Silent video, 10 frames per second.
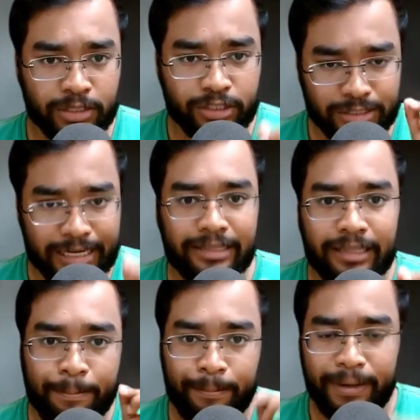set
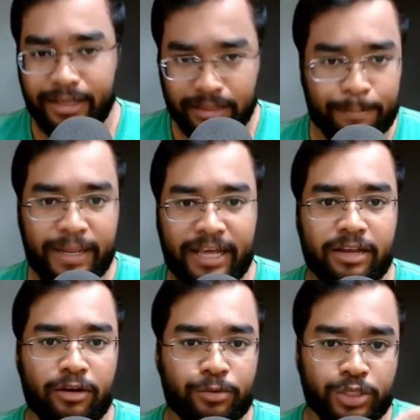the in the
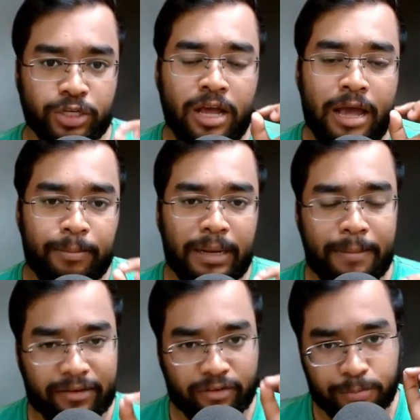player option,
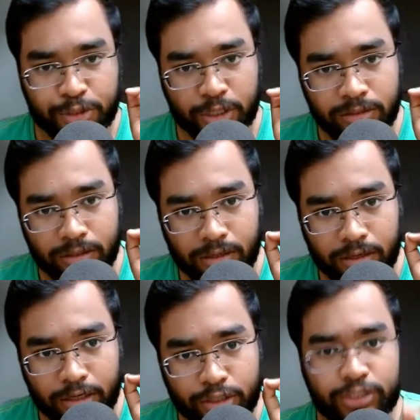playback option,
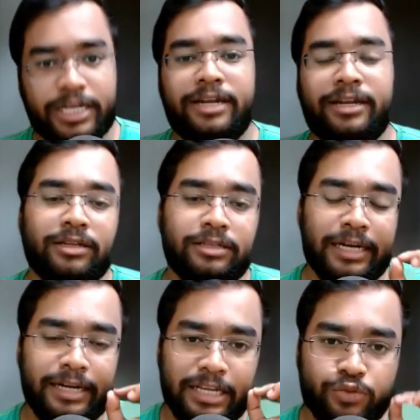set as
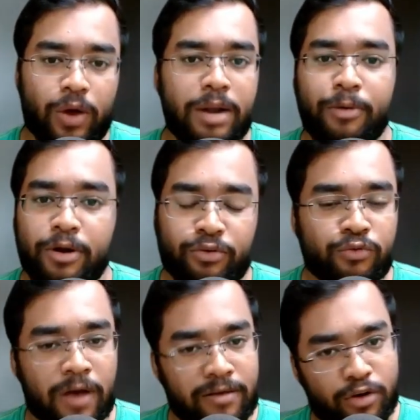
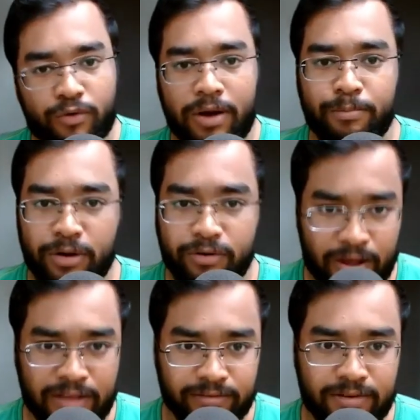1.25 or
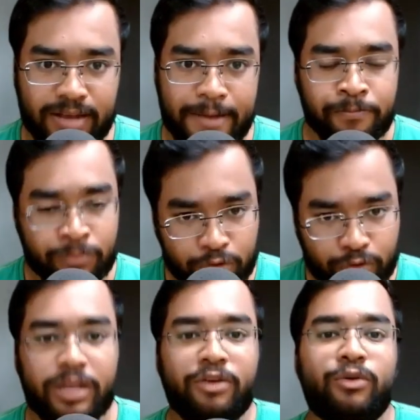1.5. Okay, so
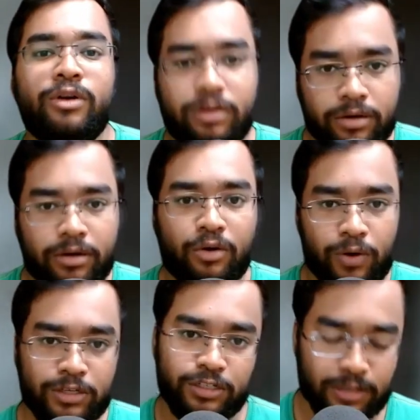that you could
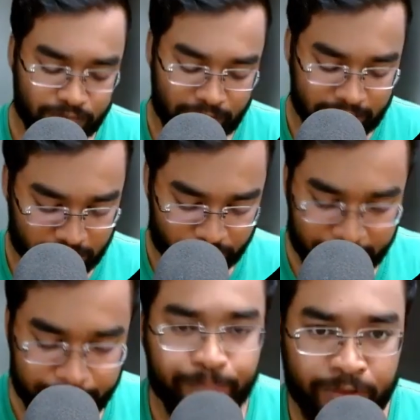watch it in a faster
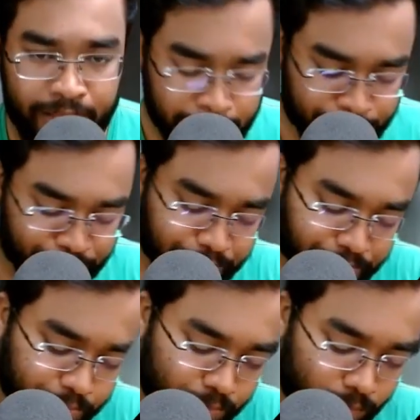way. Yeah.
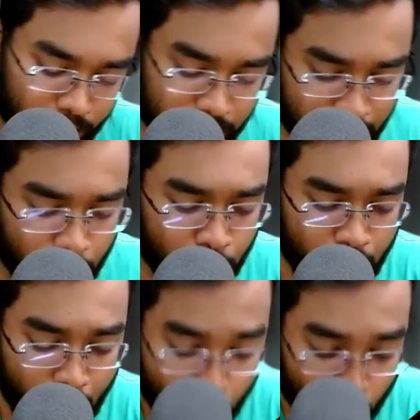Now,
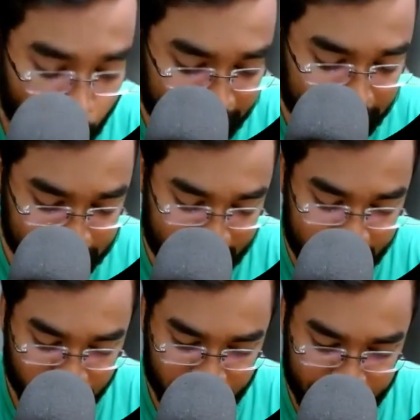why this
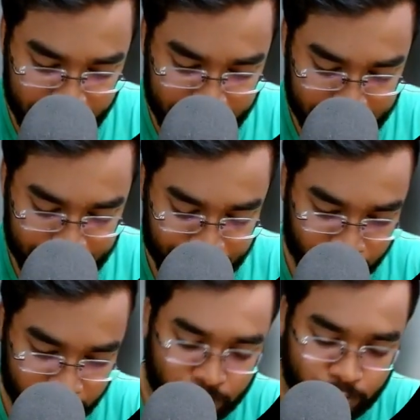kind of thing it is?
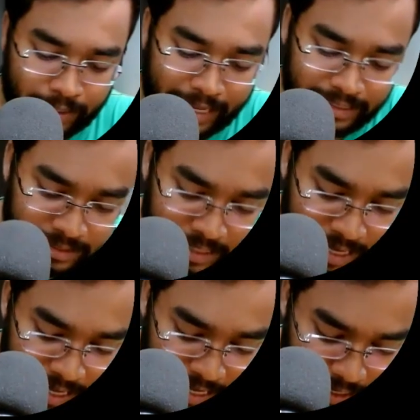So let's
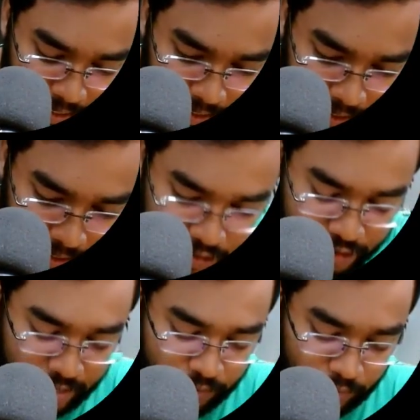
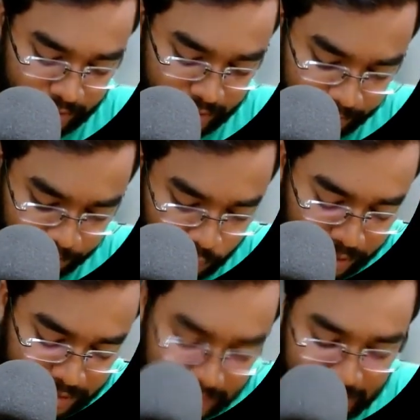check one thing. What
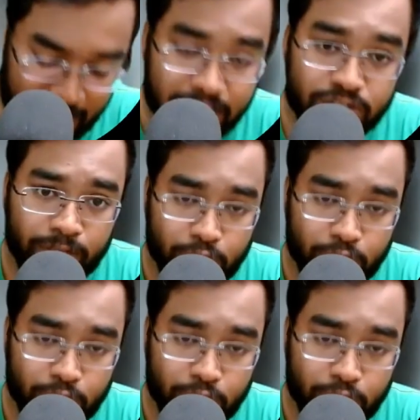is the size of the